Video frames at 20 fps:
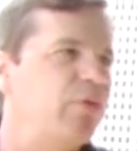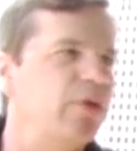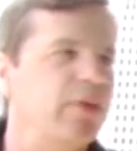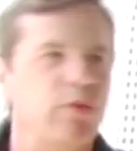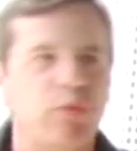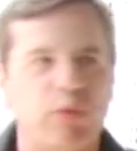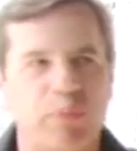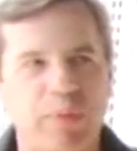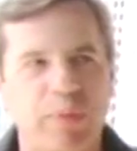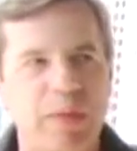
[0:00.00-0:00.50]

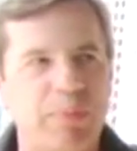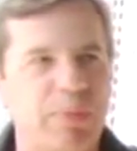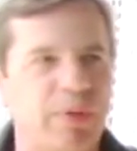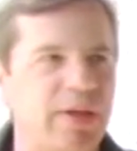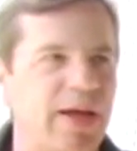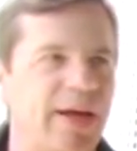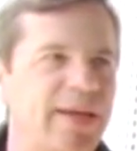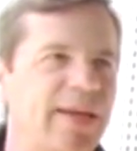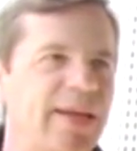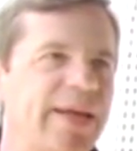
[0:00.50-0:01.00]
really with
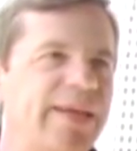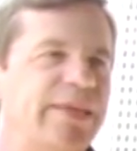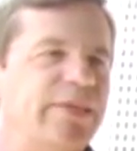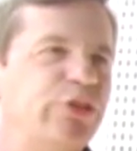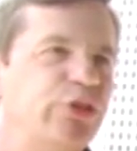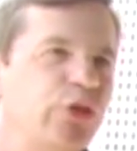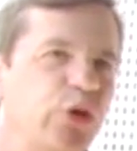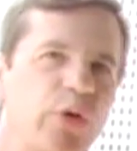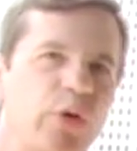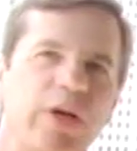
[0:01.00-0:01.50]
people I
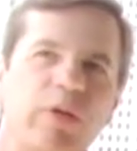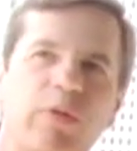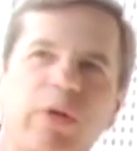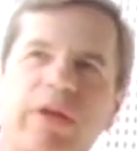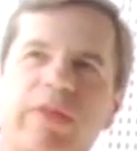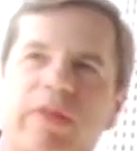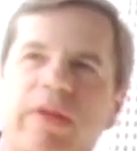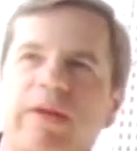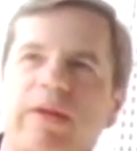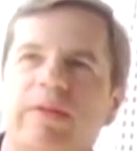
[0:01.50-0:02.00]
like doing it
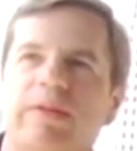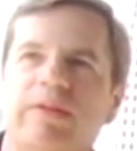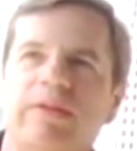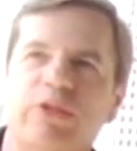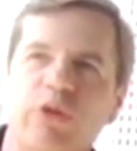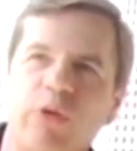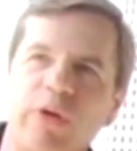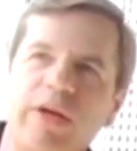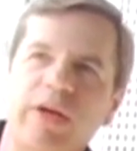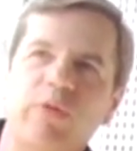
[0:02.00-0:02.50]

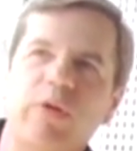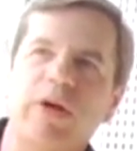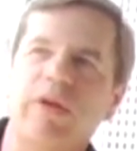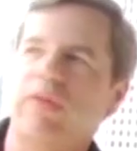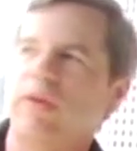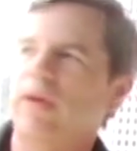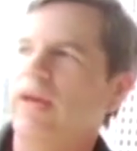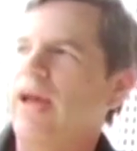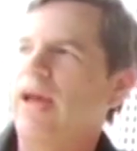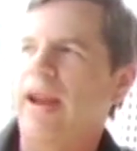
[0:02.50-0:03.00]
with.
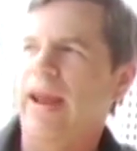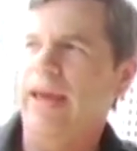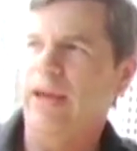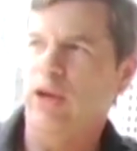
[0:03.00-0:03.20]
And